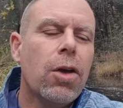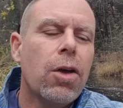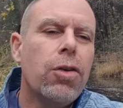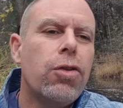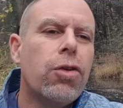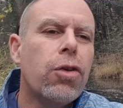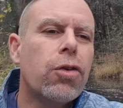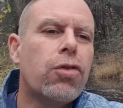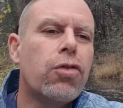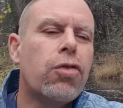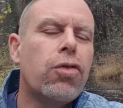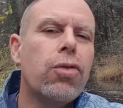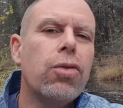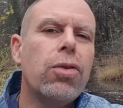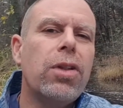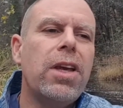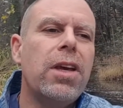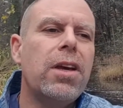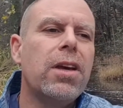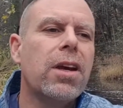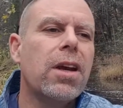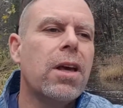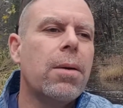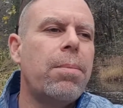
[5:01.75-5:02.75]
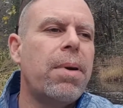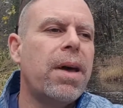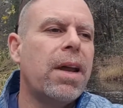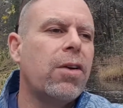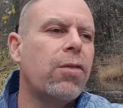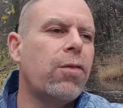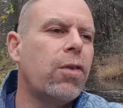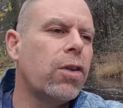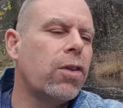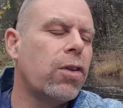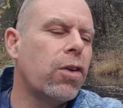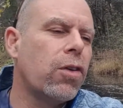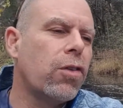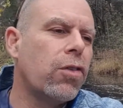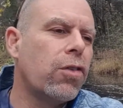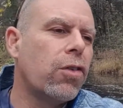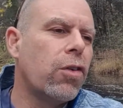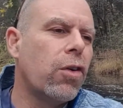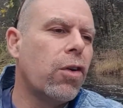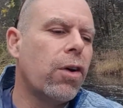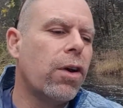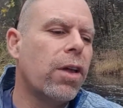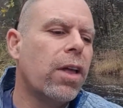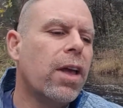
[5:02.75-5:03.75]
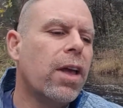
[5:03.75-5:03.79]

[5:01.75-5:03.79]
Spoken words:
you're truly going to benefit to start